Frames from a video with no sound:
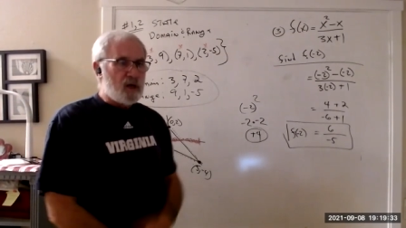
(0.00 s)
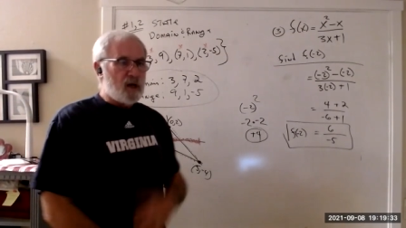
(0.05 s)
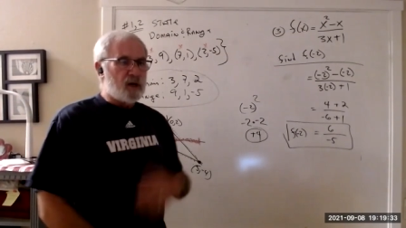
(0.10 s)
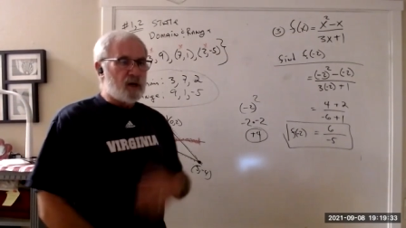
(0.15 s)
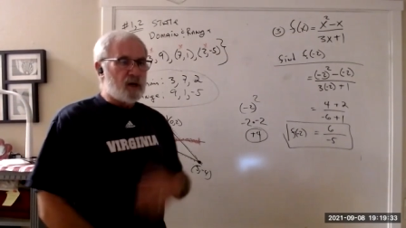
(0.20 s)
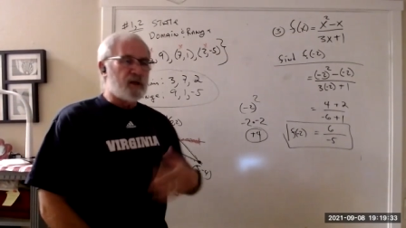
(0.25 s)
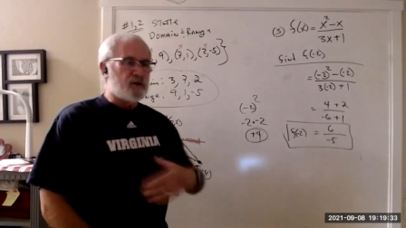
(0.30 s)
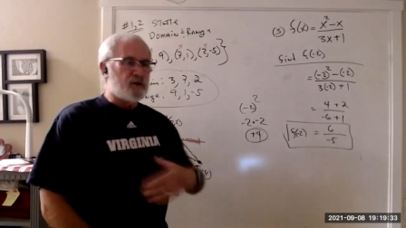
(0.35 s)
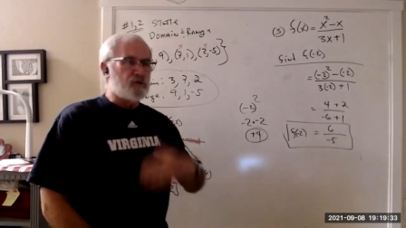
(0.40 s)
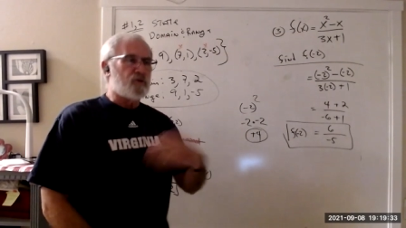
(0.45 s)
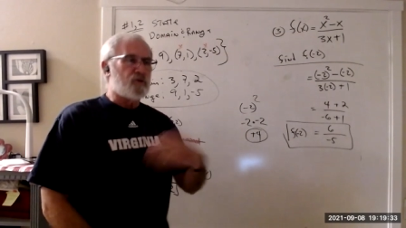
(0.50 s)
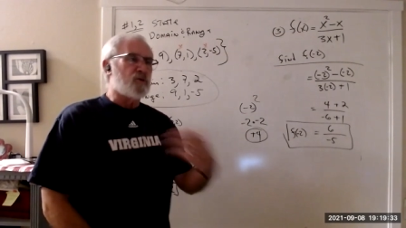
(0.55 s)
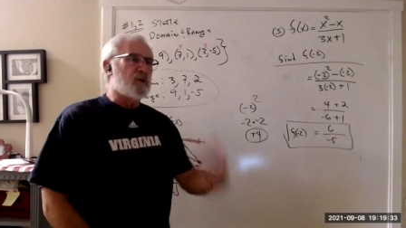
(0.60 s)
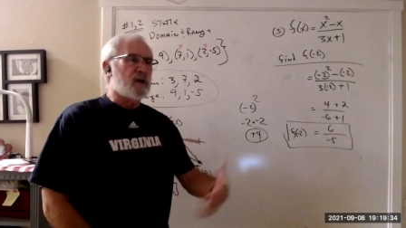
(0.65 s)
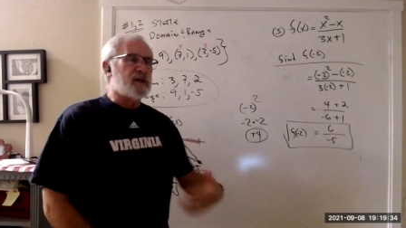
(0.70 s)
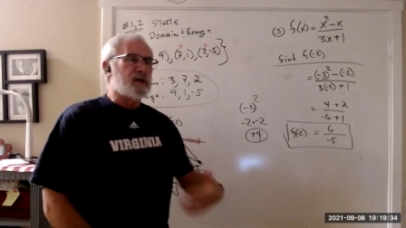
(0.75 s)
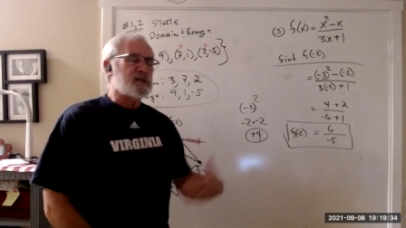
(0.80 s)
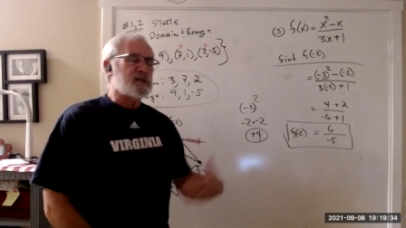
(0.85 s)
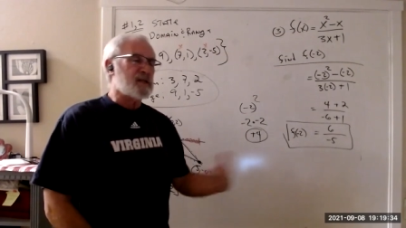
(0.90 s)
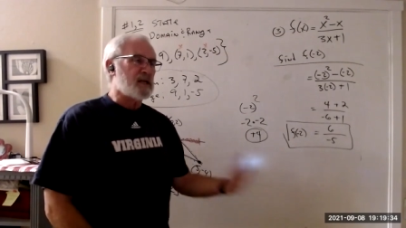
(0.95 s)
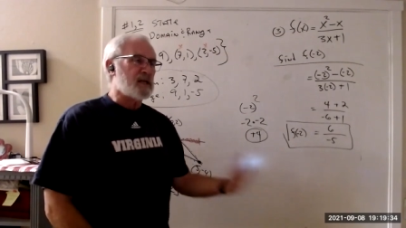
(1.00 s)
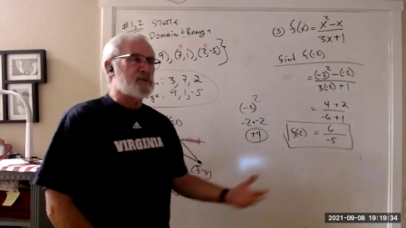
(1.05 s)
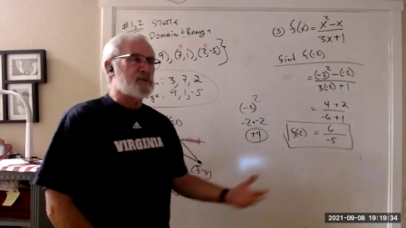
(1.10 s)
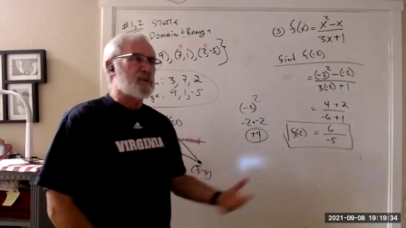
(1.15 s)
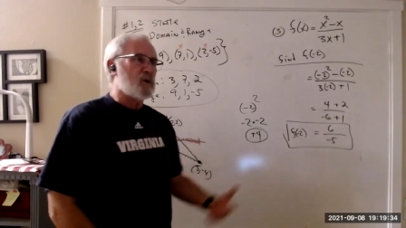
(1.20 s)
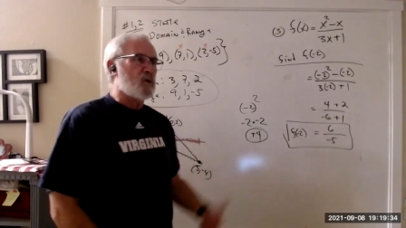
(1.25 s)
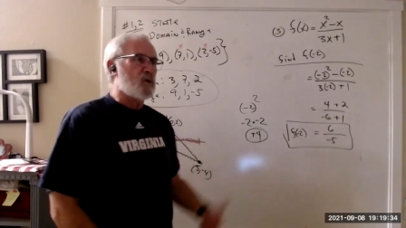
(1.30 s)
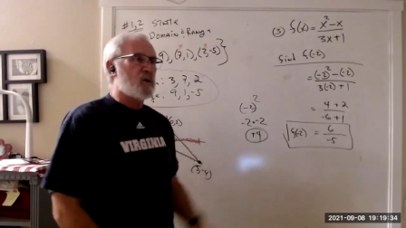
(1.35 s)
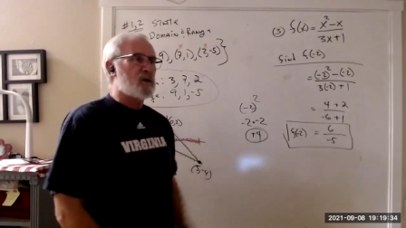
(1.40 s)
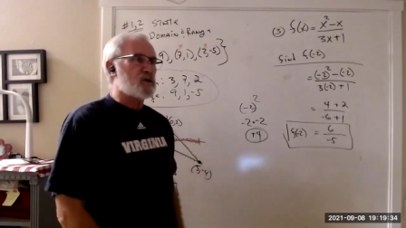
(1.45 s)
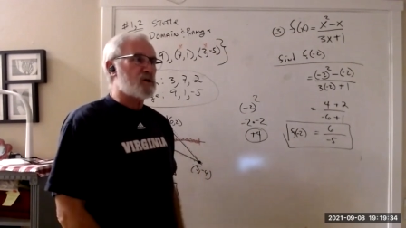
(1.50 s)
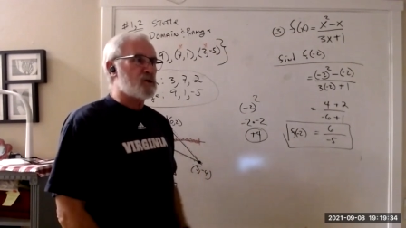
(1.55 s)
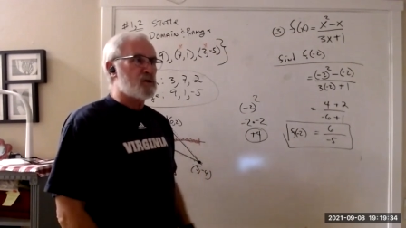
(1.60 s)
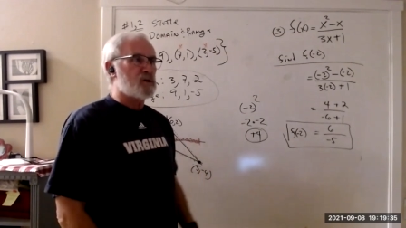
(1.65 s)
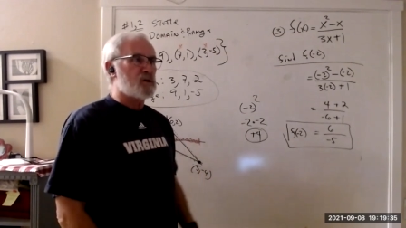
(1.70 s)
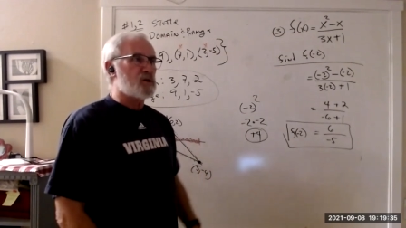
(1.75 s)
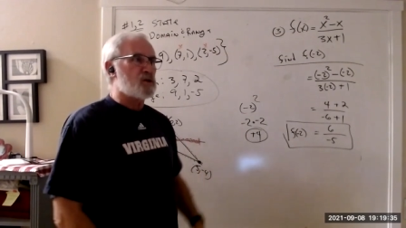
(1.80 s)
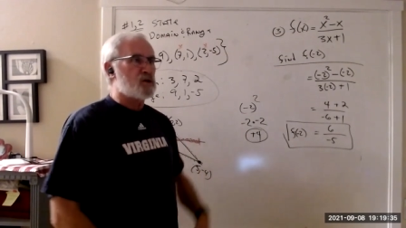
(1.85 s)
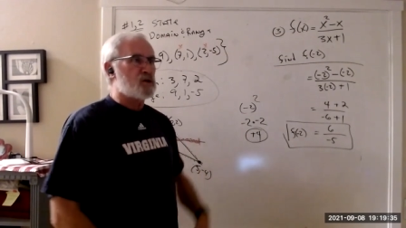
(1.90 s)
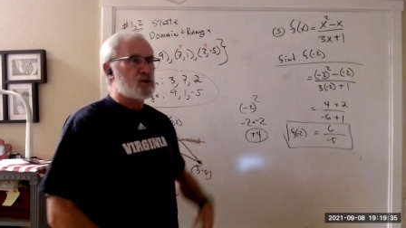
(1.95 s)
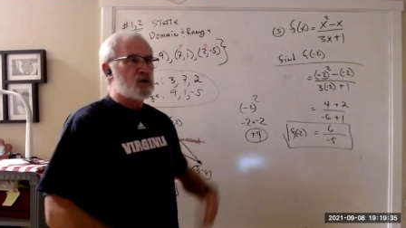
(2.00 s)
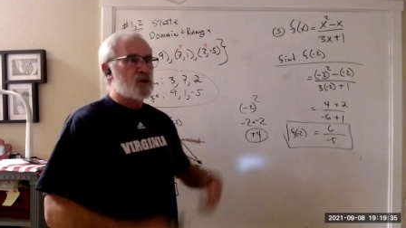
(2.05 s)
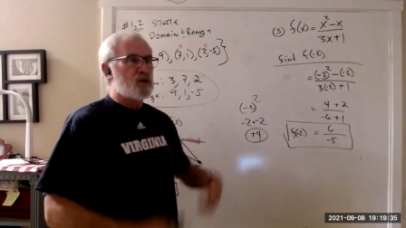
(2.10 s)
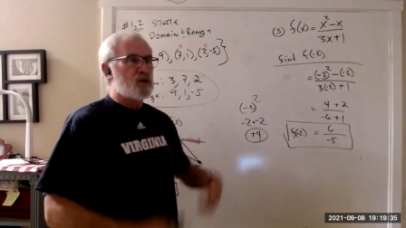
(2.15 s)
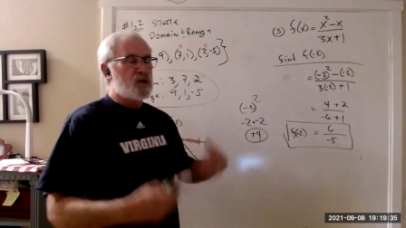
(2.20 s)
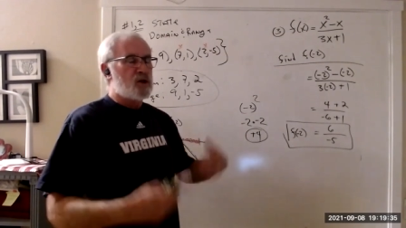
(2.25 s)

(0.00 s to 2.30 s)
unless you guys ask me questions